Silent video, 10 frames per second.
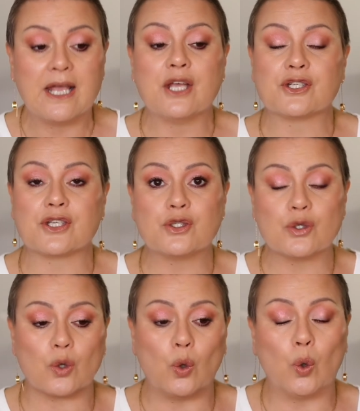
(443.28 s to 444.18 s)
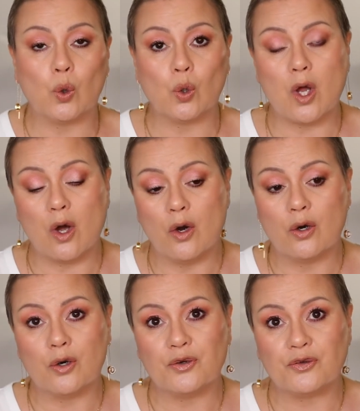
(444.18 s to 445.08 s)
So I took all
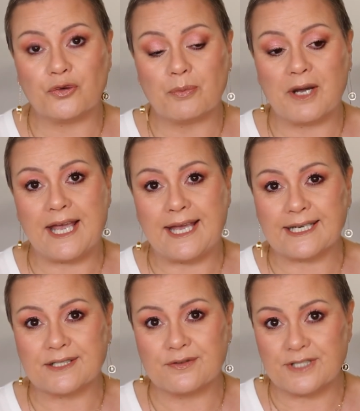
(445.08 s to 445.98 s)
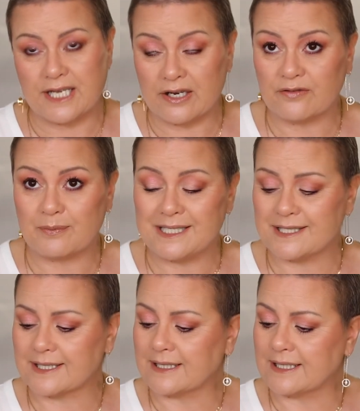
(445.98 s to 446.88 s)
of my actives out of my
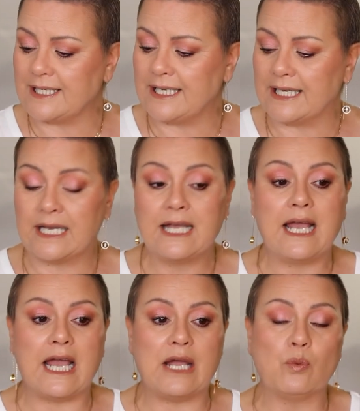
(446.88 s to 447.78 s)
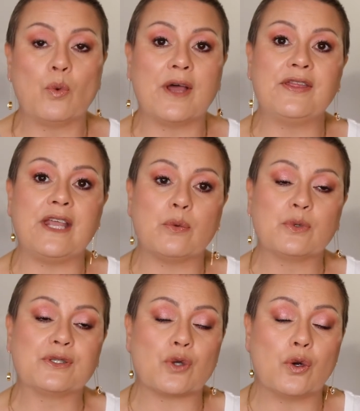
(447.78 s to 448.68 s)
skincare, and one that
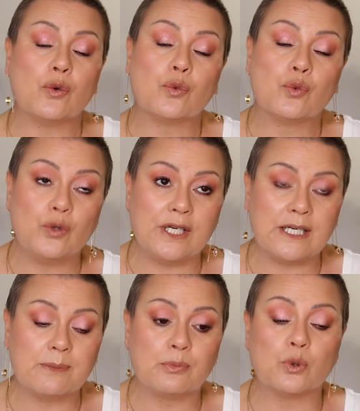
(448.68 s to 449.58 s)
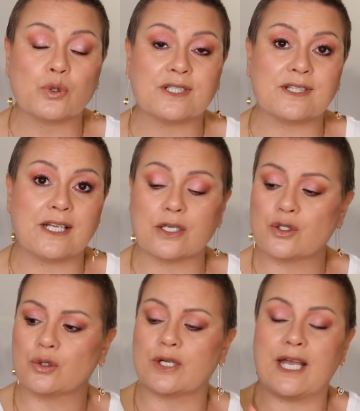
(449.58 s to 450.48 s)
was really important that I
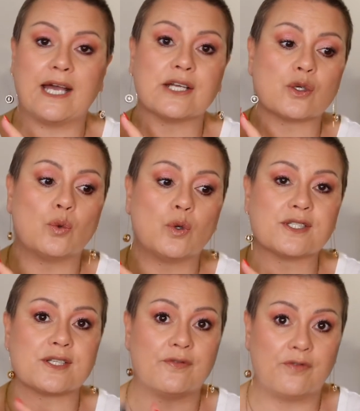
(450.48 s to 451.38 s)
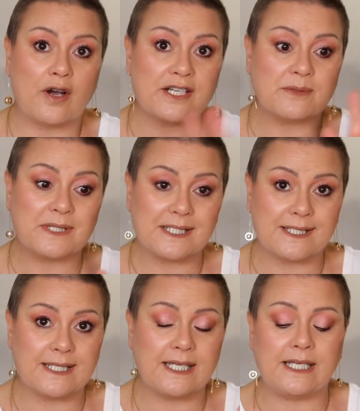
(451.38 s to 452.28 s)
took out was vitamin
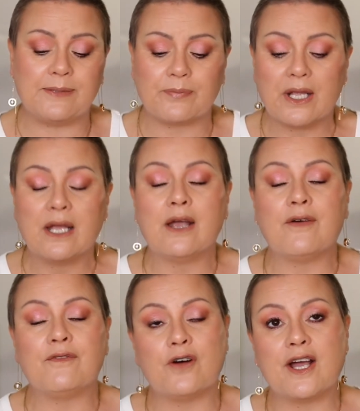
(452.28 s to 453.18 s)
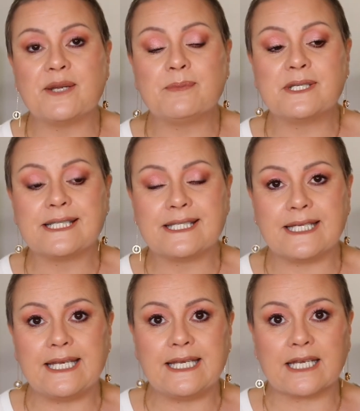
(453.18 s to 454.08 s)
C. Vitamin
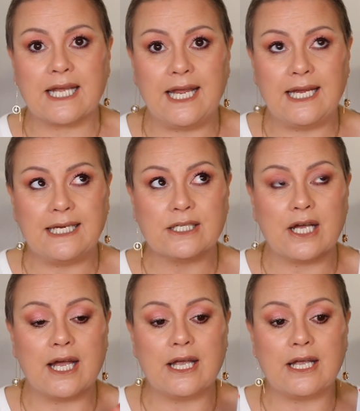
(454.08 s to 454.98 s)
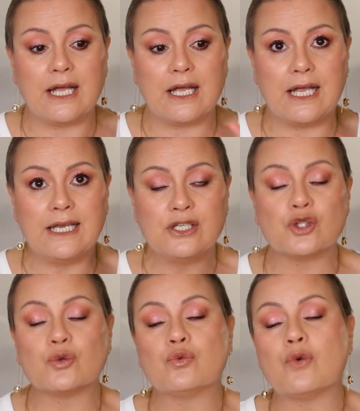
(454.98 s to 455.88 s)
C can
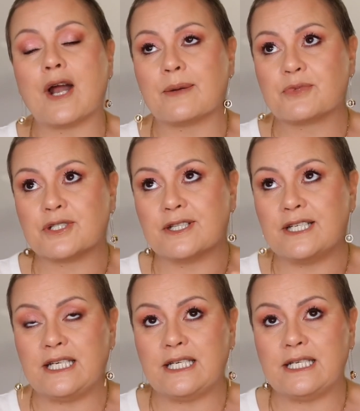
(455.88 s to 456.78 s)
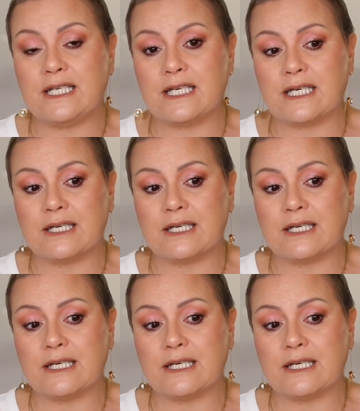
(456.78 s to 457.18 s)
interrupt the